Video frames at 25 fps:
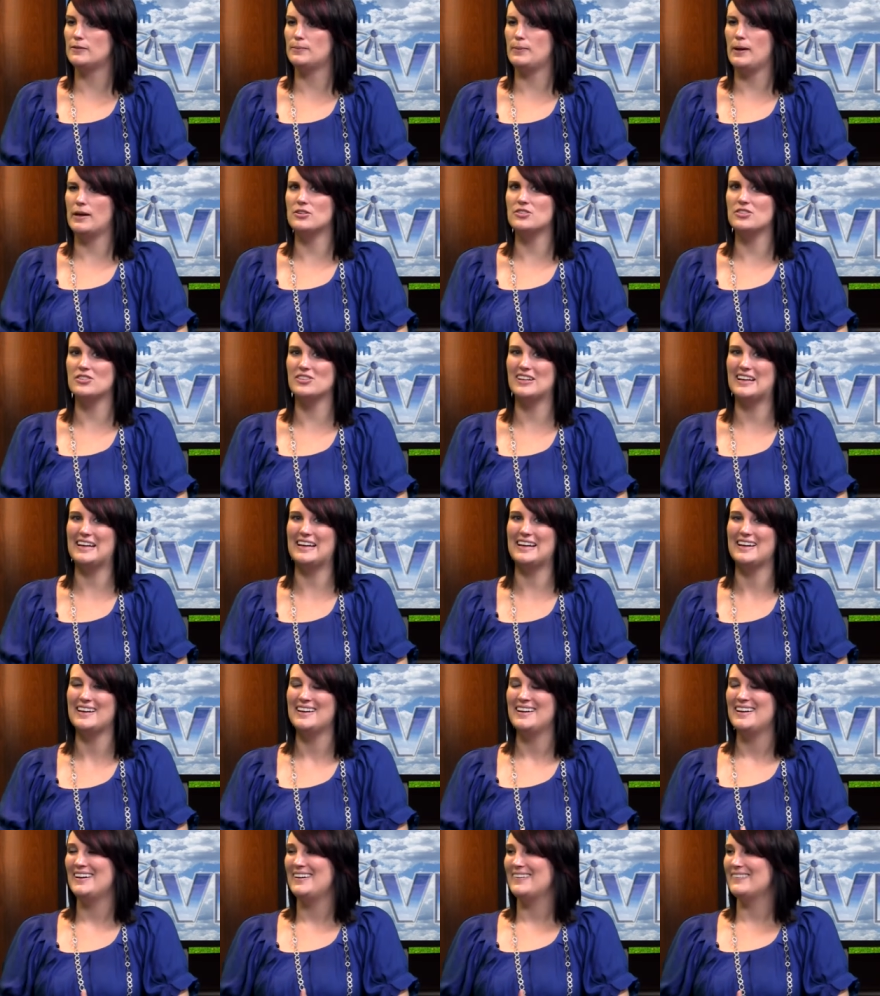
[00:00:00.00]

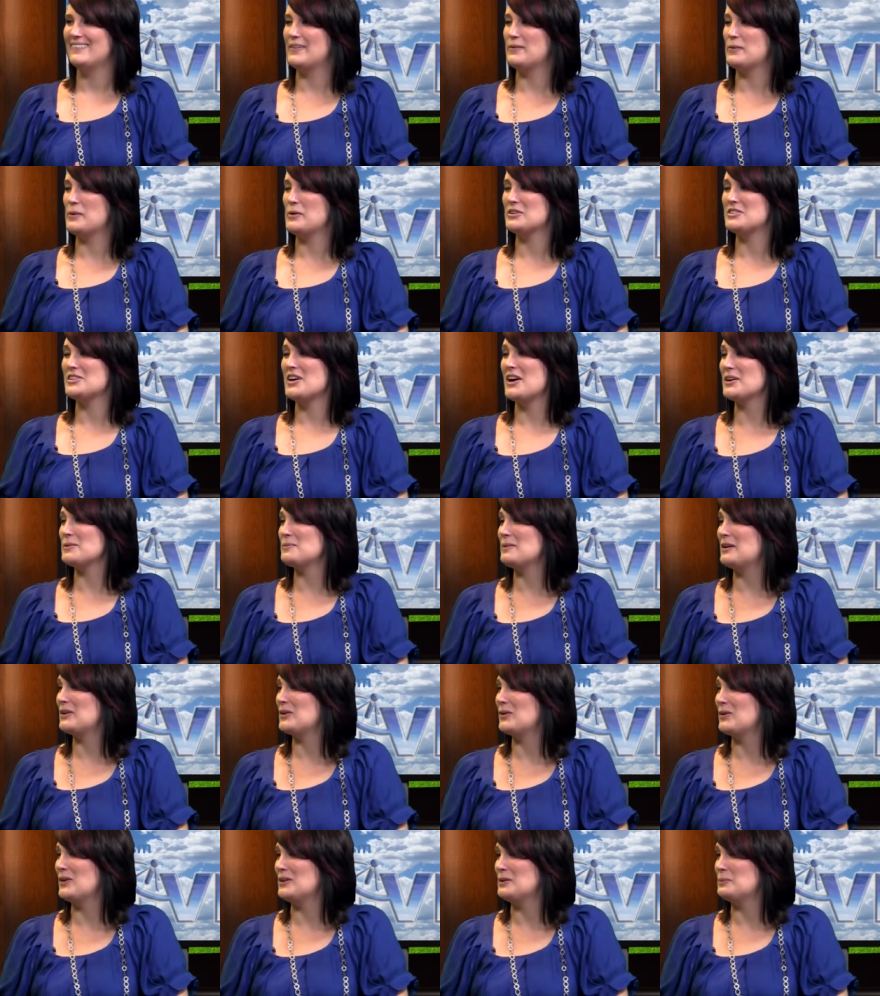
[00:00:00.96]
especially when we were talking
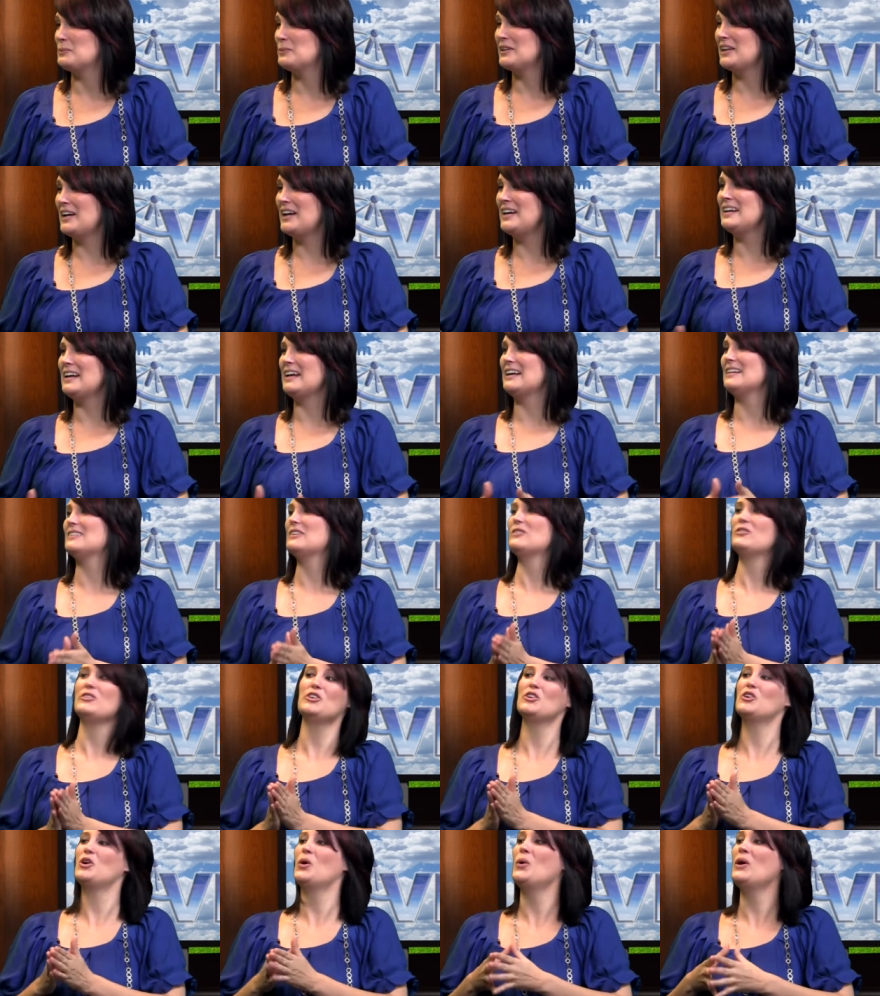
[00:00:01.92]
about going to play dates,
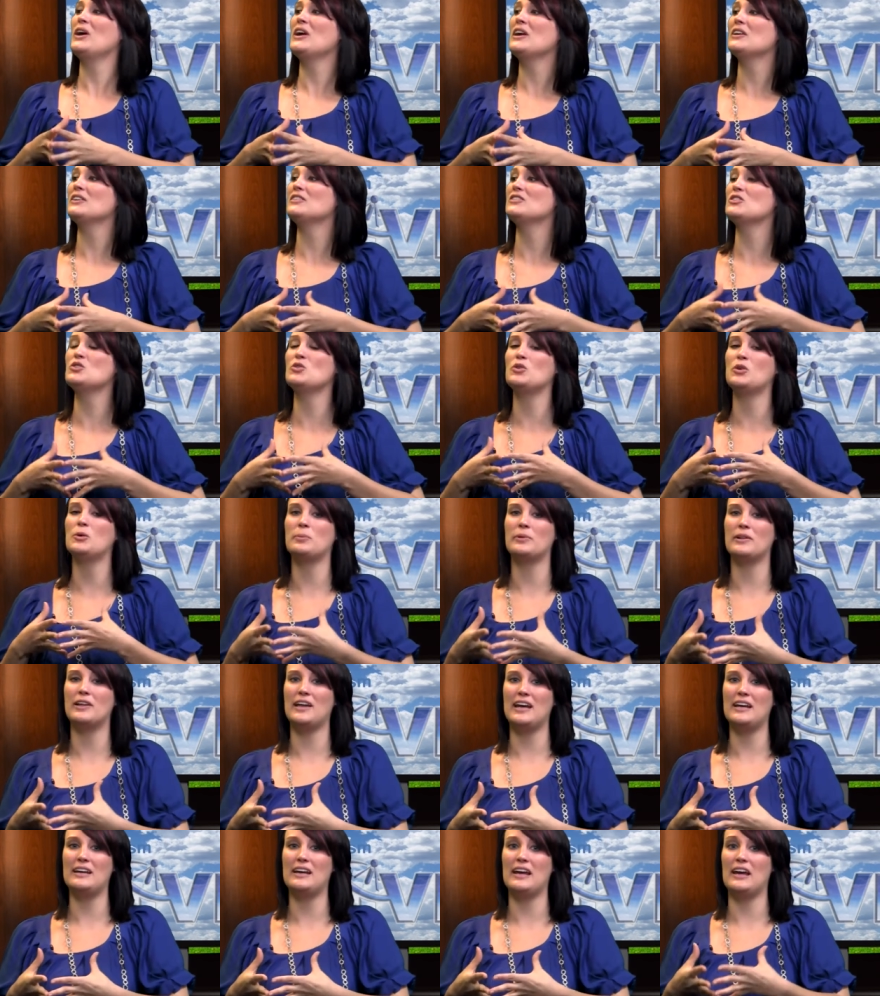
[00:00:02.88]
if you're going to a
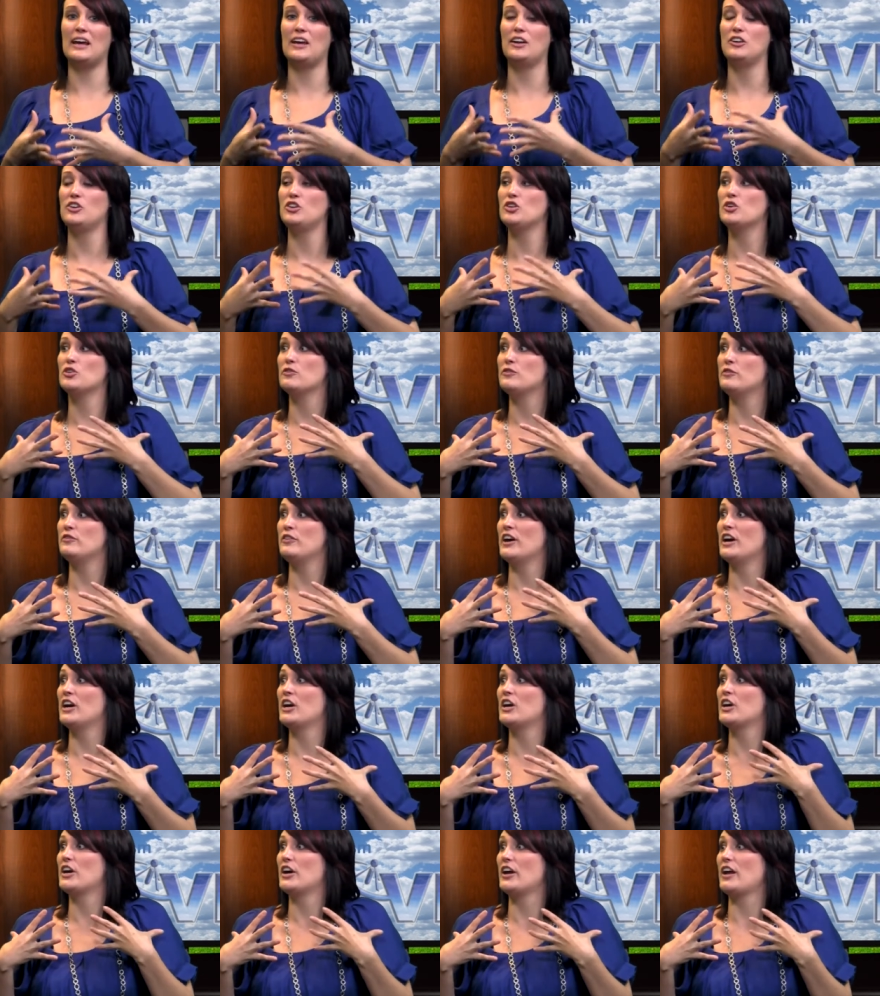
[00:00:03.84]
play date and you're
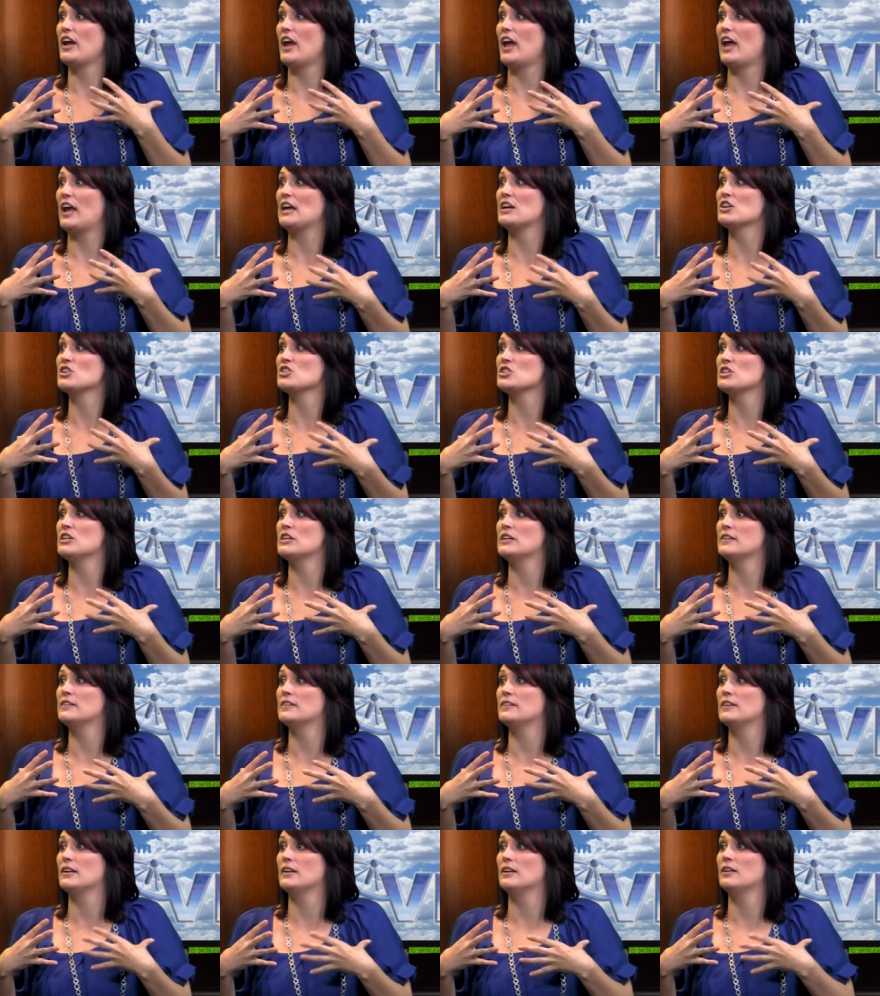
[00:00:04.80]
very
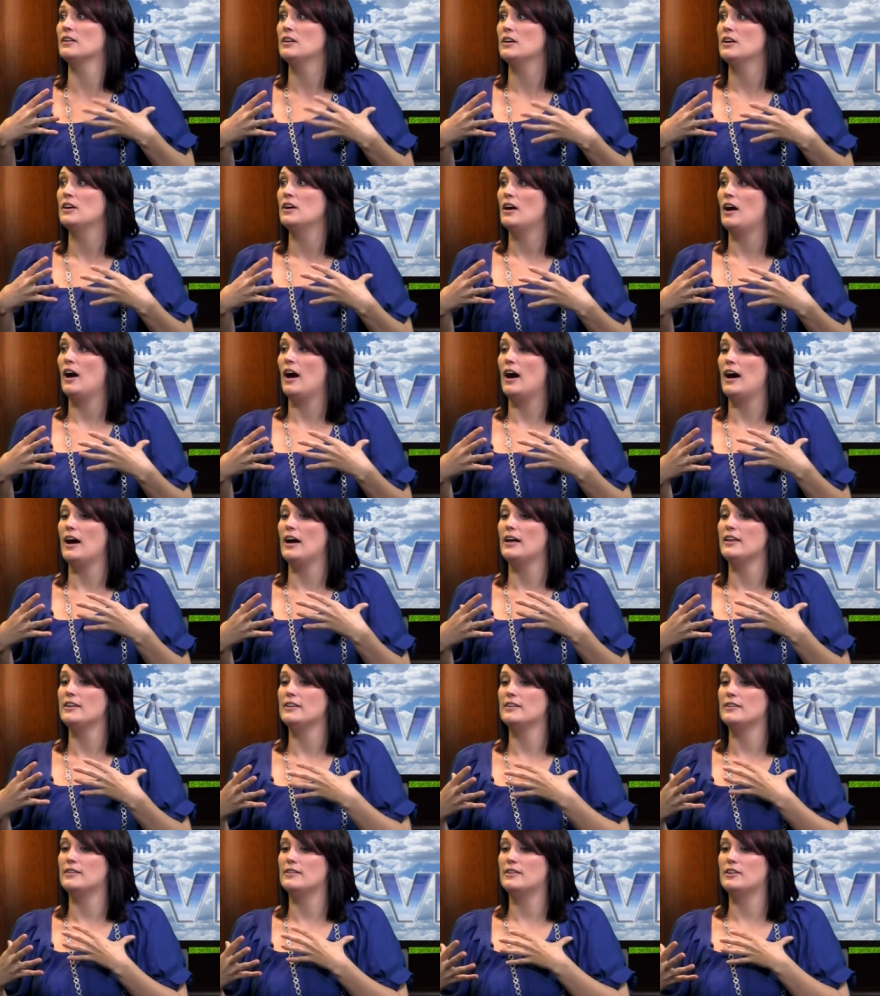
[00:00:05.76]
anxious and
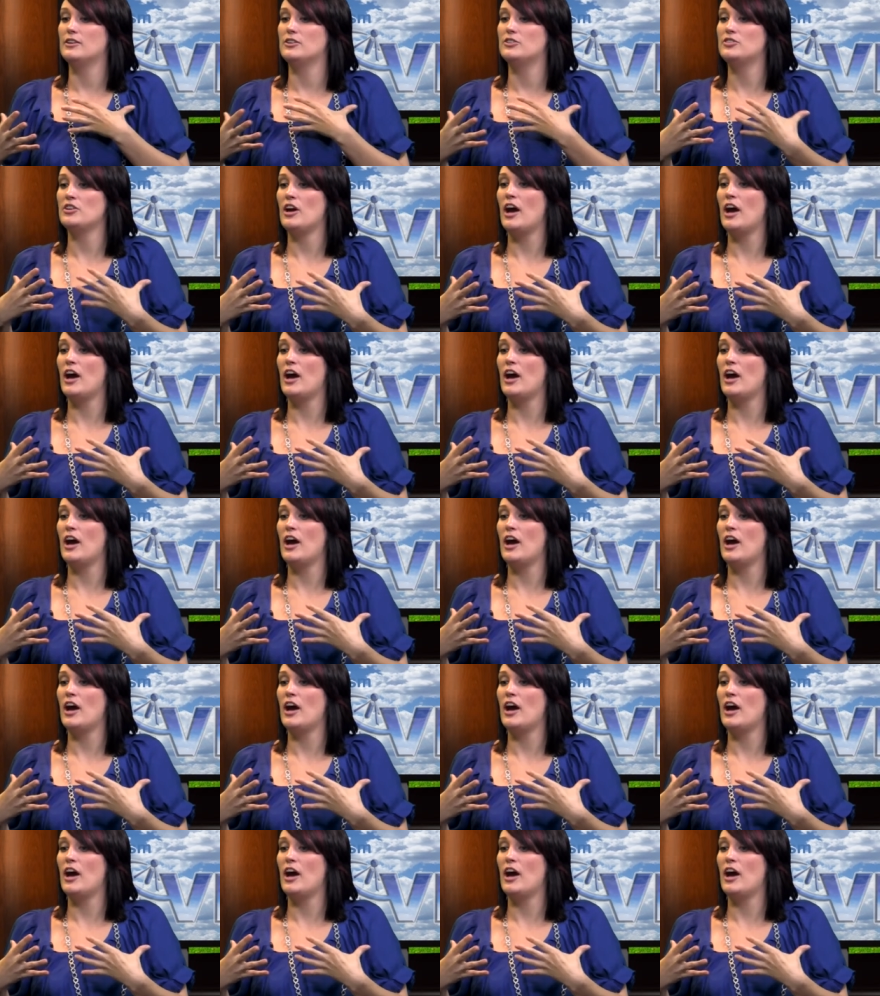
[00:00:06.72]
uh, the